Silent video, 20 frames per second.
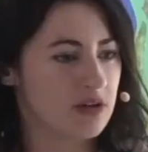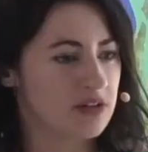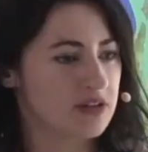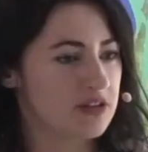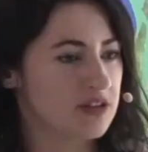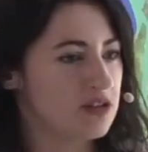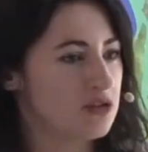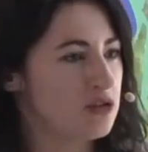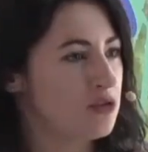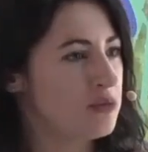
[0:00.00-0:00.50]
are
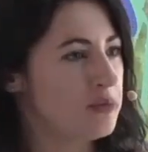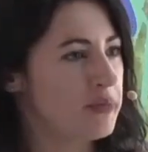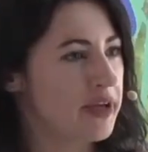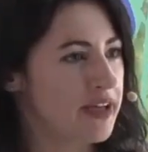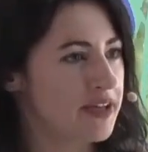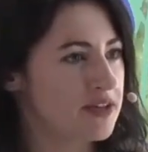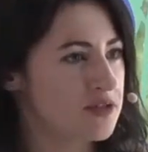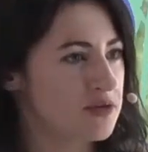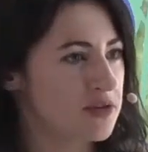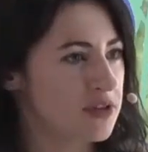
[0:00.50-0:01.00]
the
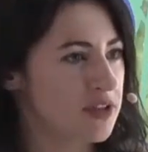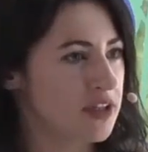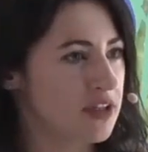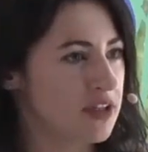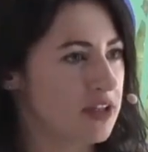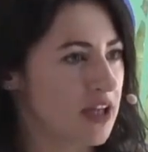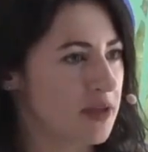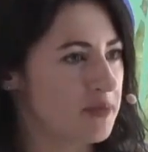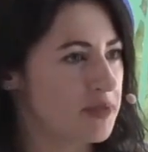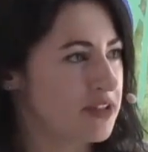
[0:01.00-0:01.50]
domains within
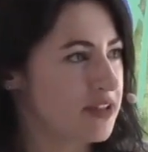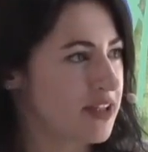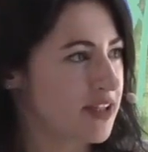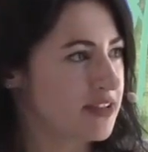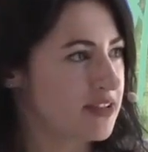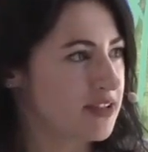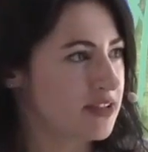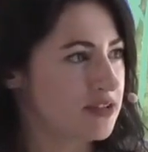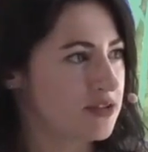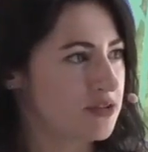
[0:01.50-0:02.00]
climate
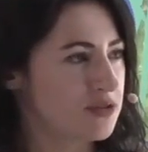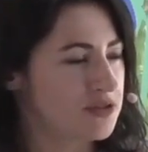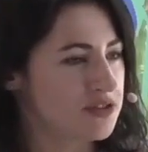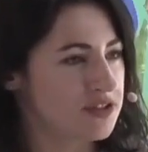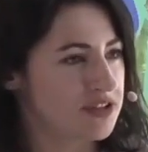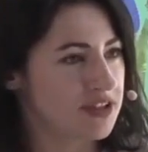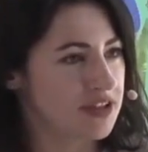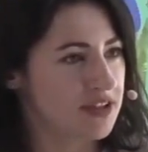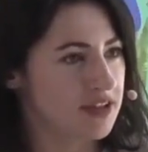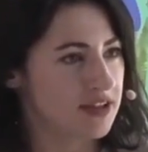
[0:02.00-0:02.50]
tech that you
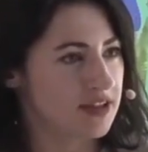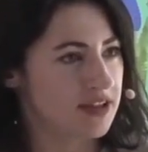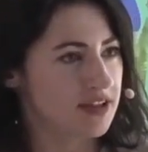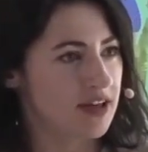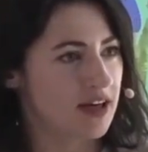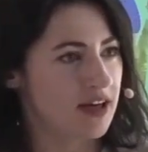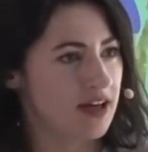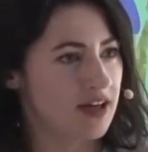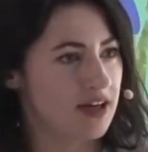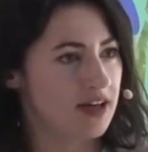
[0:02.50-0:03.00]
see
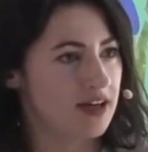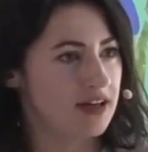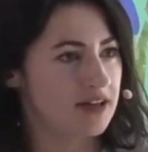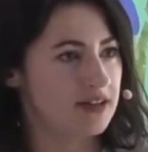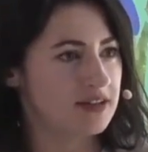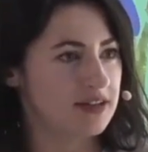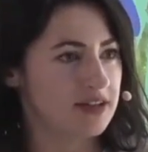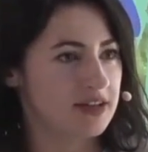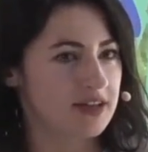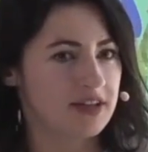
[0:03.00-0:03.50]

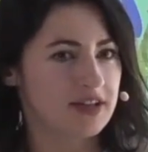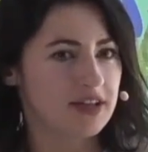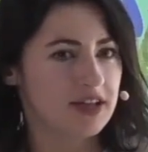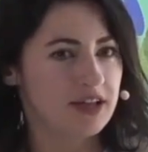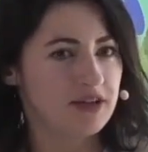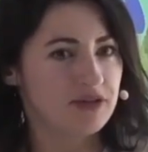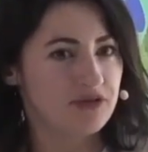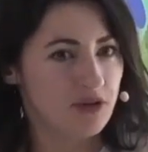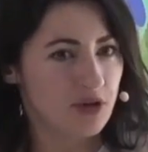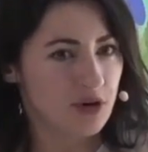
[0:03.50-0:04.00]

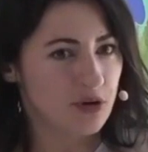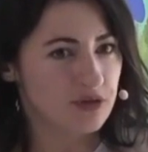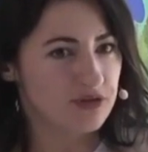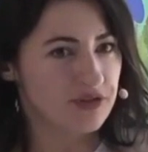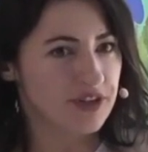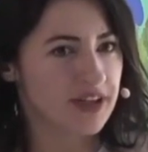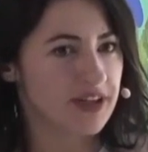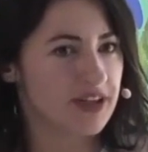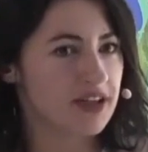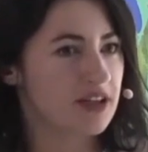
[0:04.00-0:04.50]

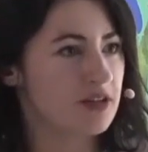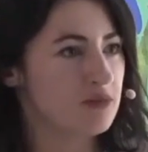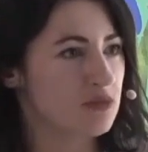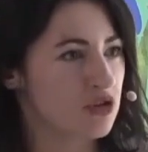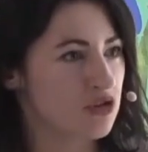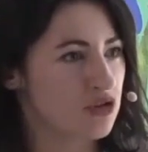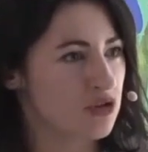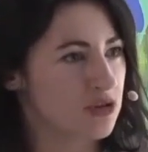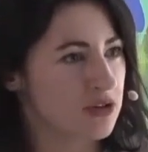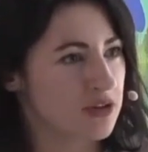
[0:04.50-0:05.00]
evolving,
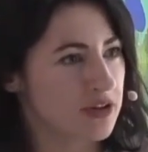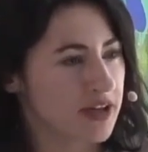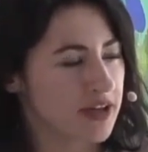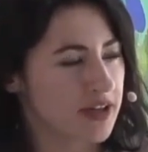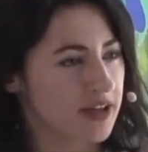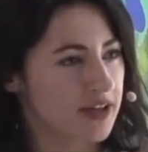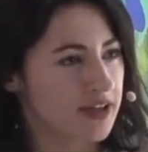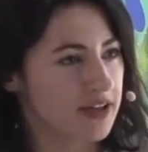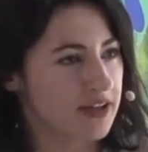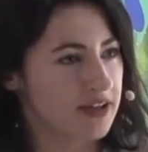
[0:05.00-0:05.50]

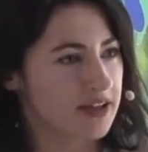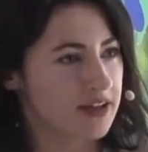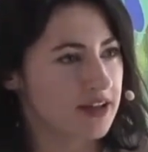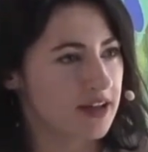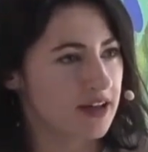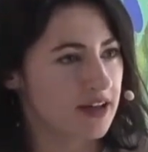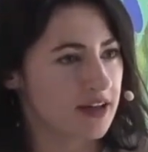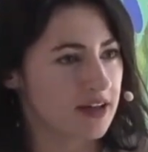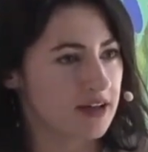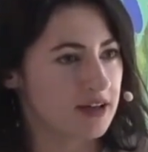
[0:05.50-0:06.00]
maturing,
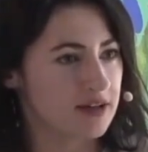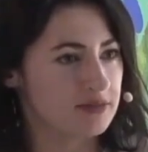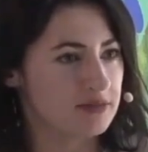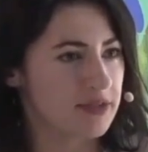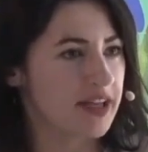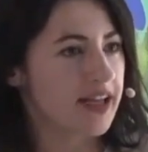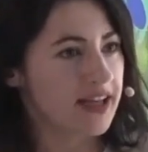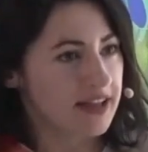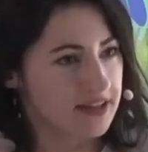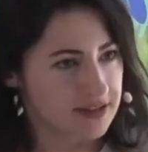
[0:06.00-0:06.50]

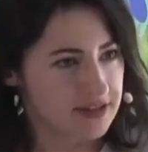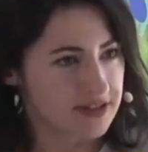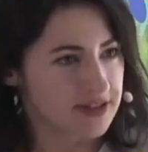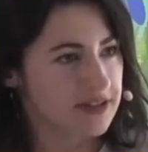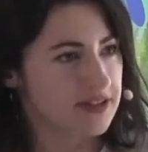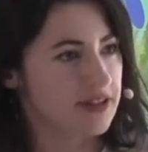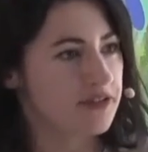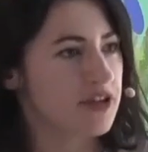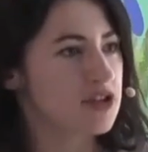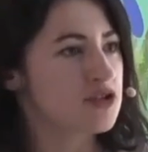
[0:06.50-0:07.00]
and
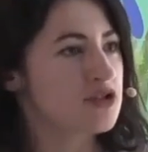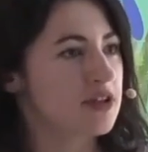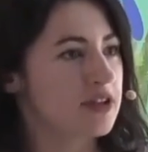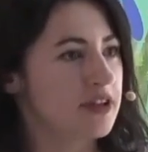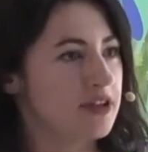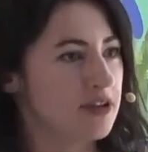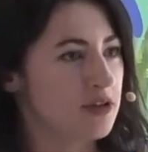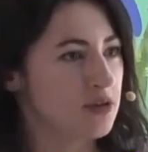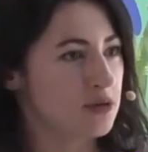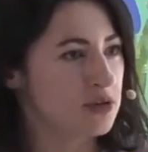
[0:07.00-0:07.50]

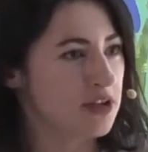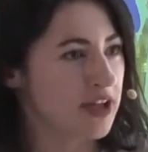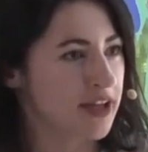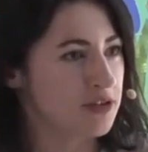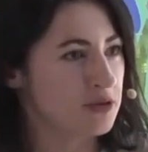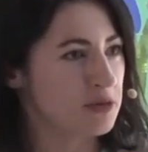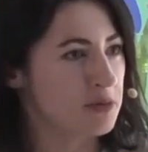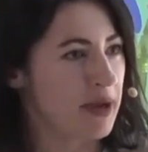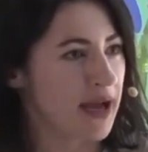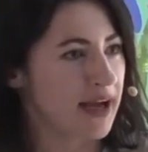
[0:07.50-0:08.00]
eventually you would
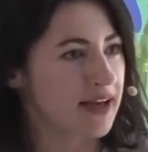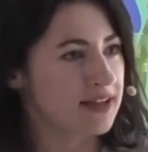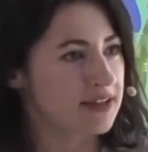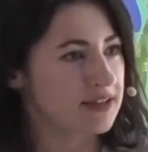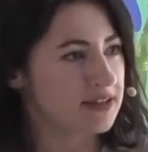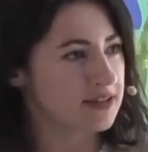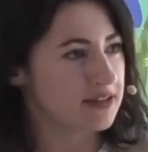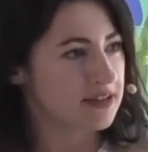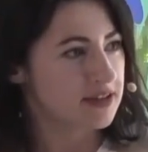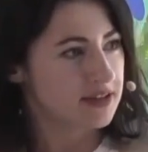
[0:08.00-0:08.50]
like to back?
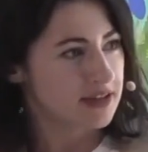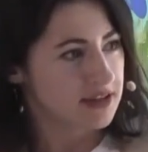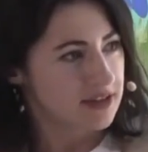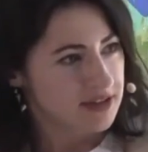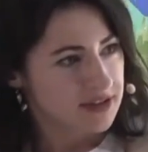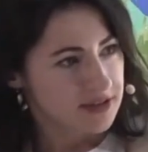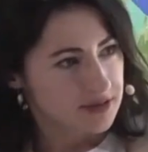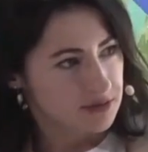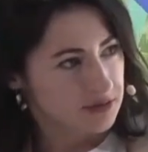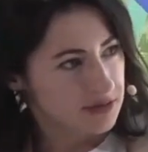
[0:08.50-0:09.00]

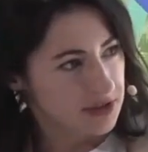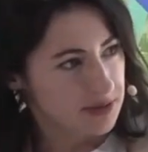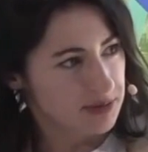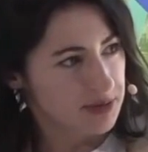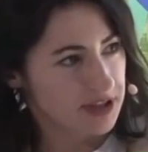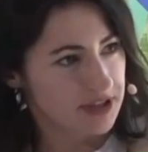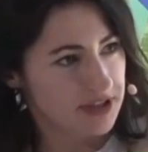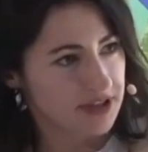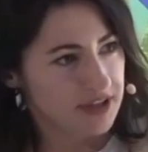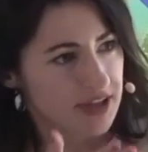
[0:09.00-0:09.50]

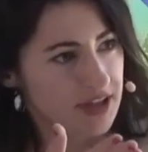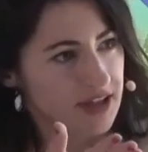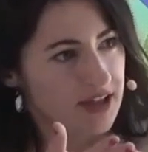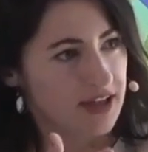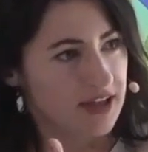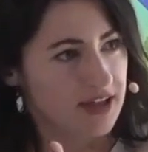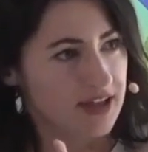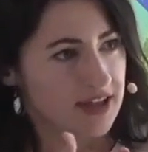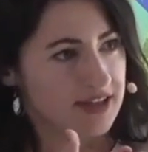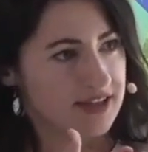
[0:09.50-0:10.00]
Maybe
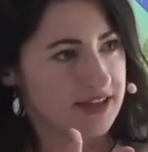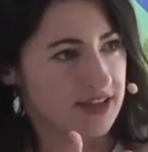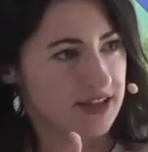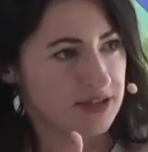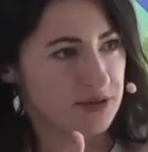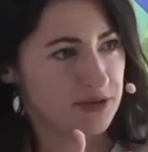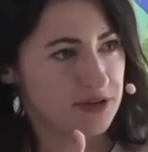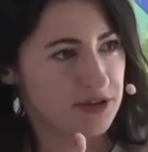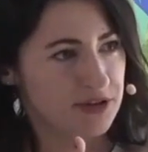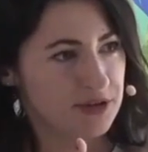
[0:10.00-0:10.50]
I
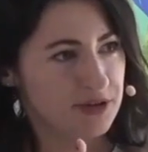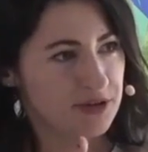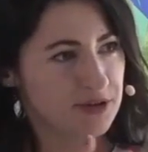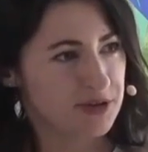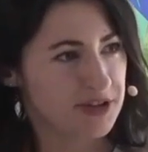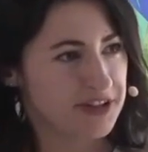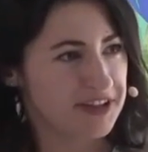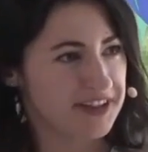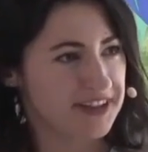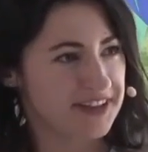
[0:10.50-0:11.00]
start with you,
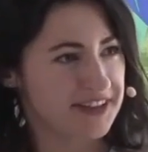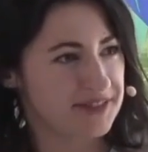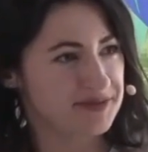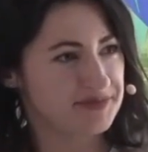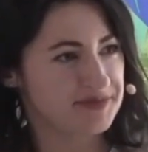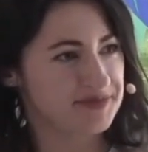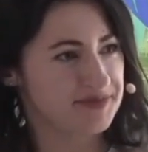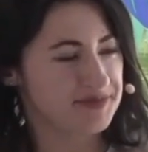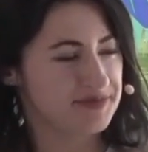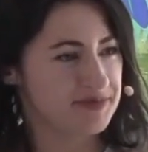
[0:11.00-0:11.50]
Louis,
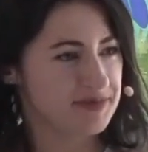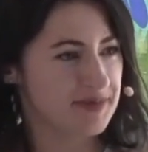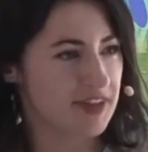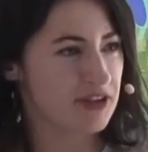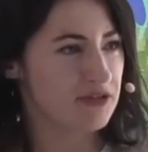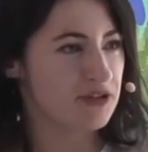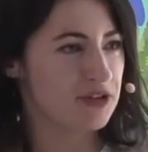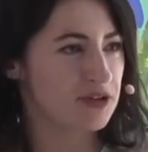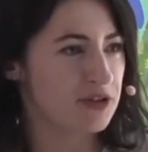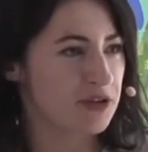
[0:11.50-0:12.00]

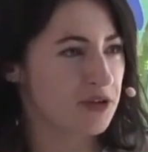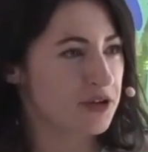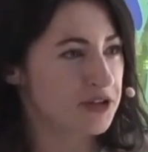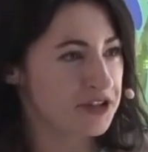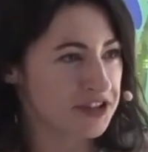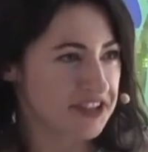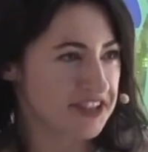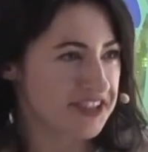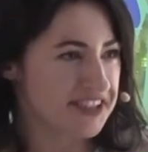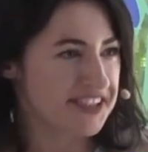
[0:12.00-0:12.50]
given you're on
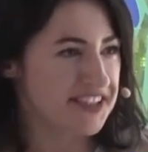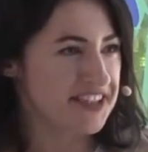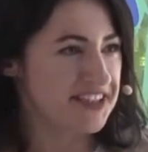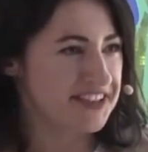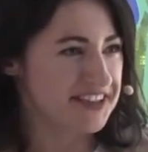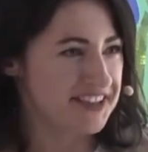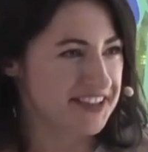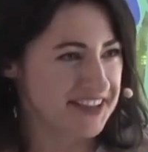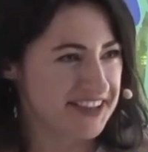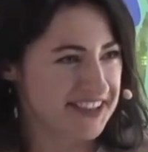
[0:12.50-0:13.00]
the
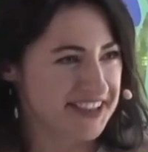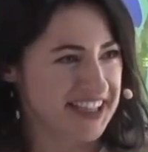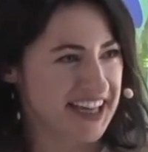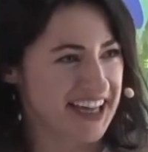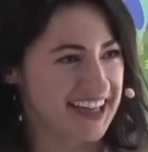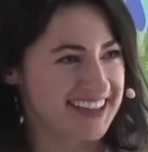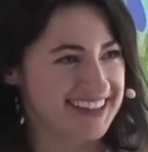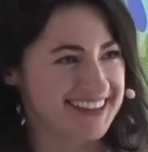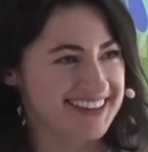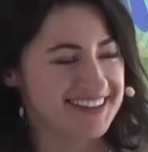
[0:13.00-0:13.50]
seed
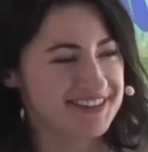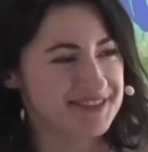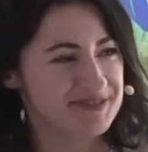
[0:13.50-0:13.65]
side.